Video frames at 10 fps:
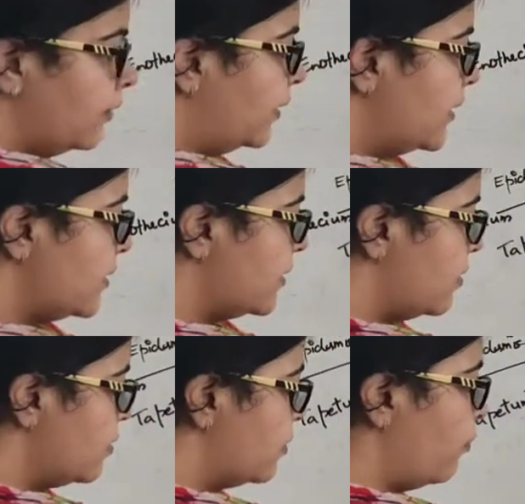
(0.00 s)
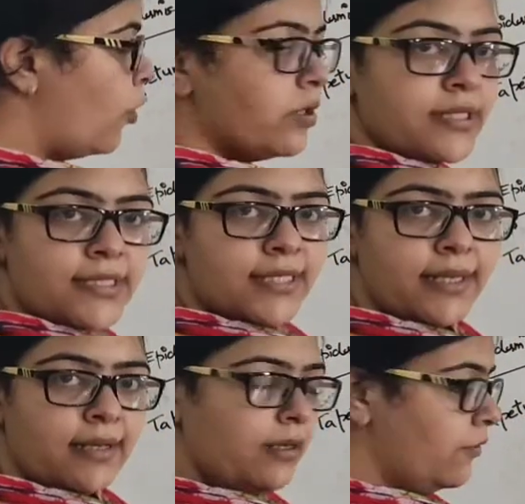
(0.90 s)
This small
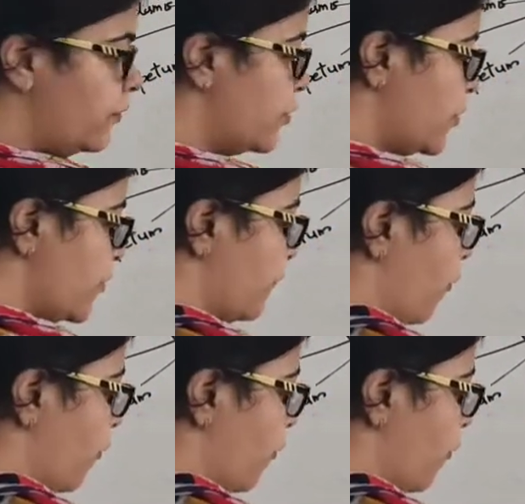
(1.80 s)
cell which is